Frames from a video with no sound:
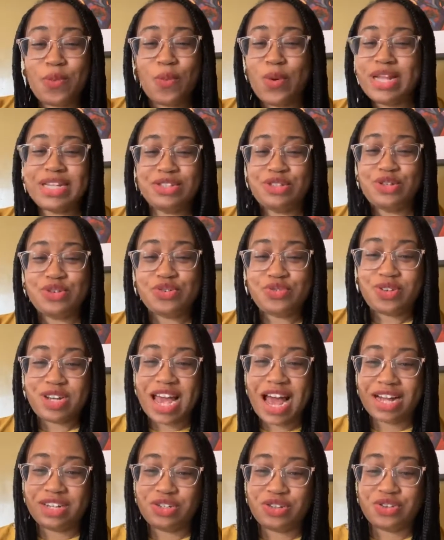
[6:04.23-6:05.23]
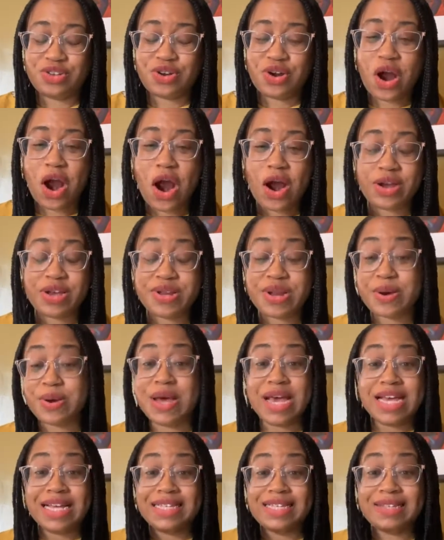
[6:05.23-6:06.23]
When do reactions occur?
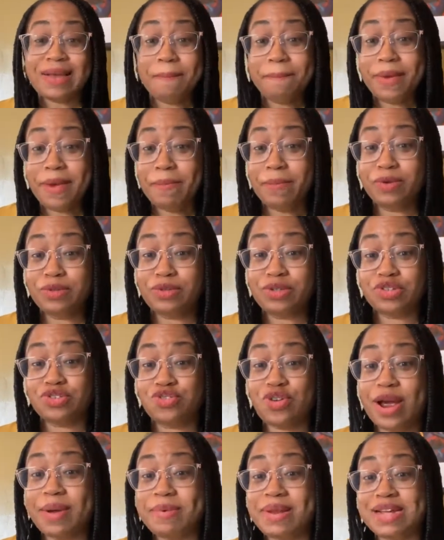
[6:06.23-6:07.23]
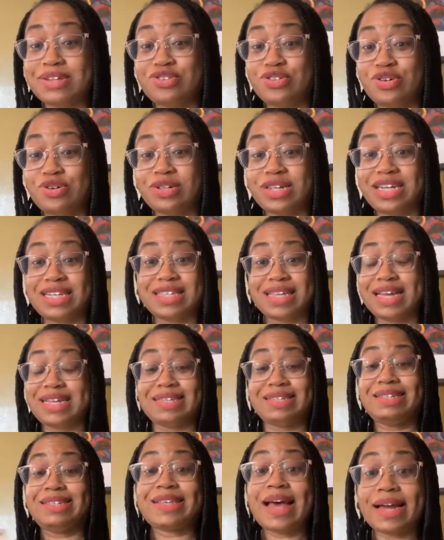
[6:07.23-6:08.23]
Some people describe it as early as like
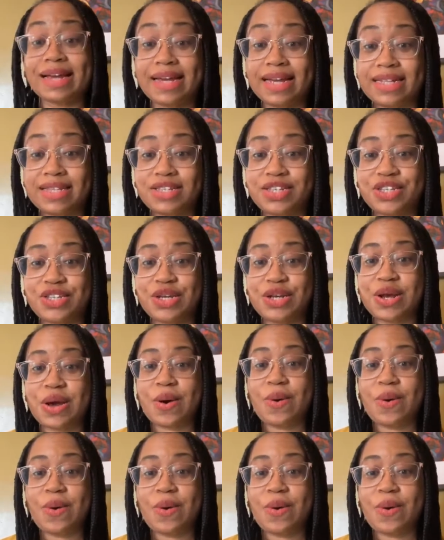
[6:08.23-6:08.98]
seconds,